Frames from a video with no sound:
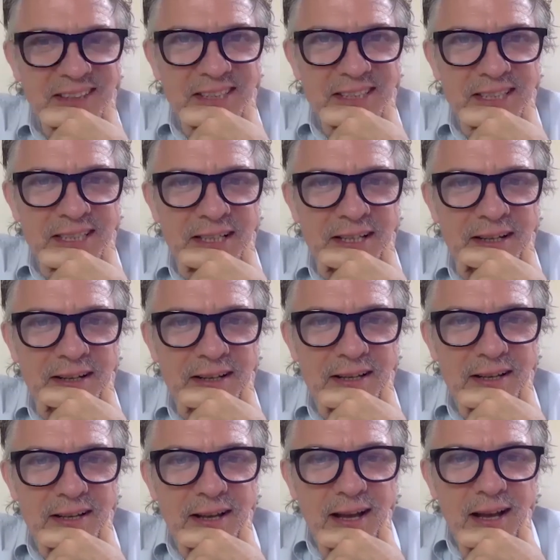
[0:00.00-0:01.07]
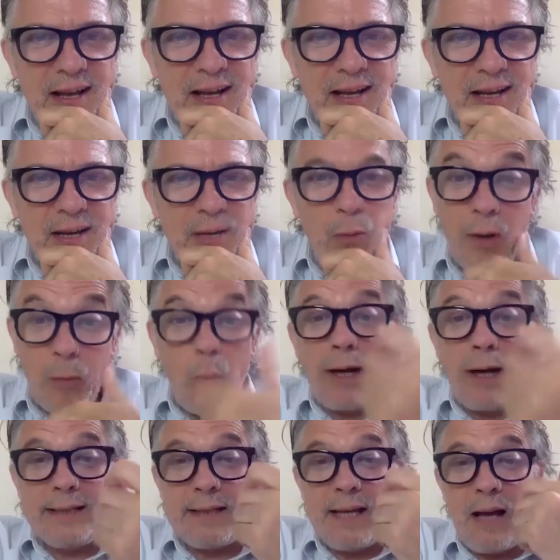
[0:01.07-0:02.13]
Yeah. What
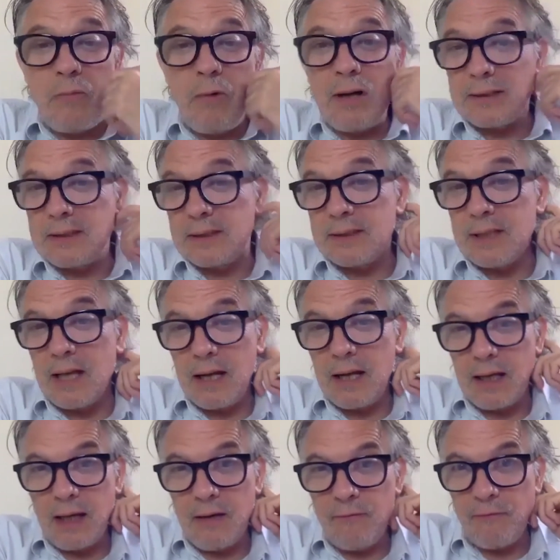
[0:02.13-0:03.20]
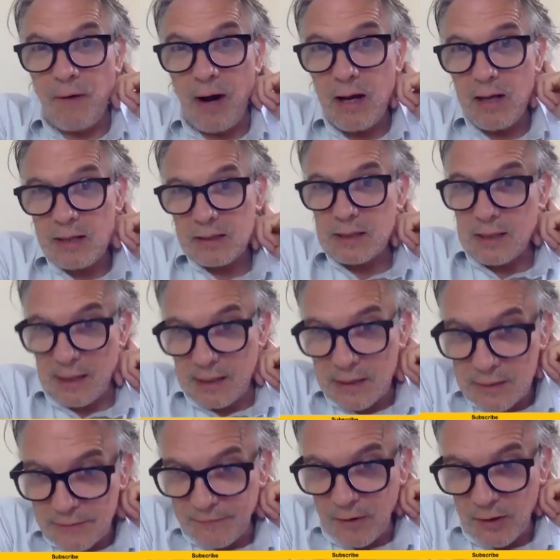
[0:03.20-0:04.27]
he said was that he finds
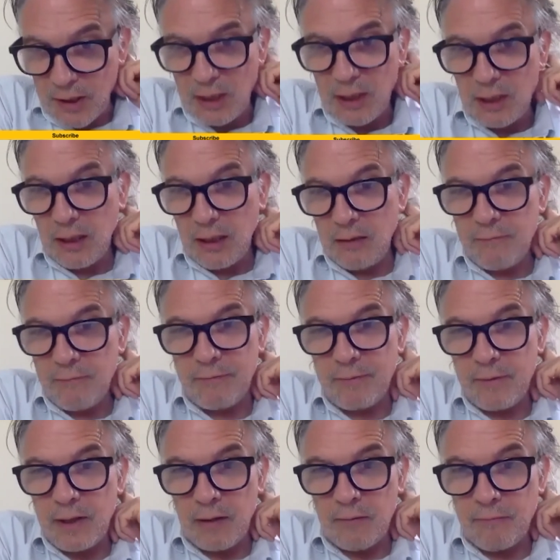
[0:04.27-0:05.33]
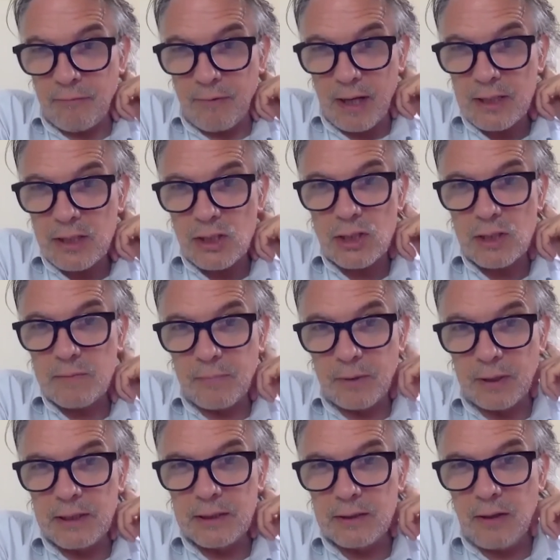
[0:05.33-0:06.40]
things funny in French, but
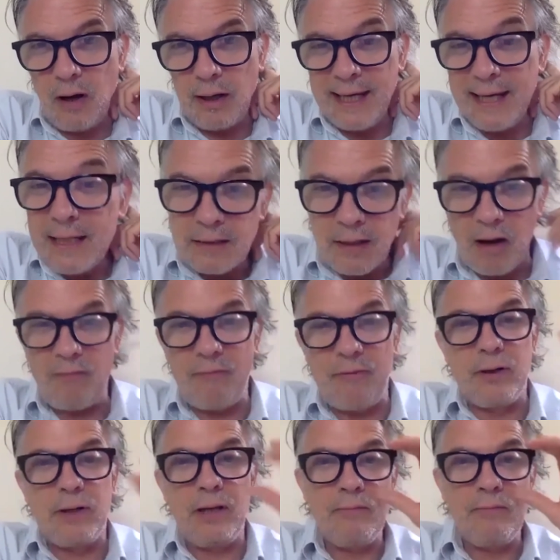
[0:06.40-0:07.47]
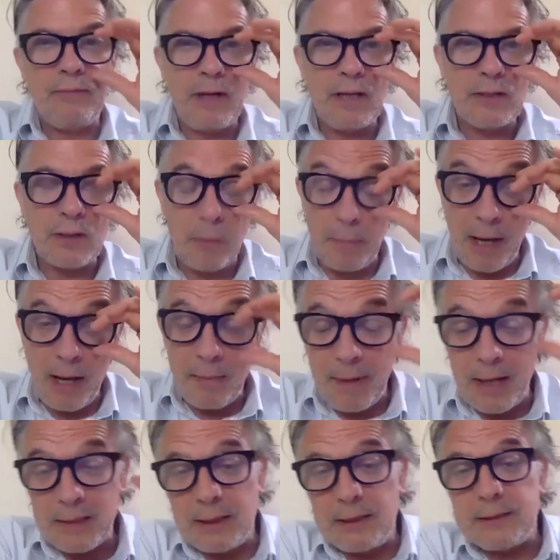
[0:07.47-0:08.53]
he's not funny in French. So
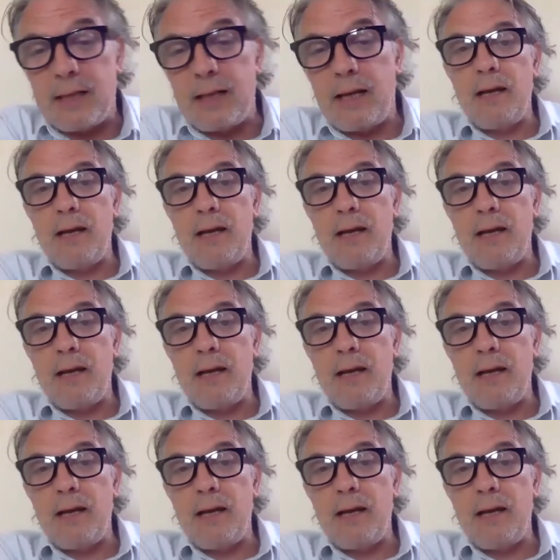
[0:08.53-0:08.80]
basically he said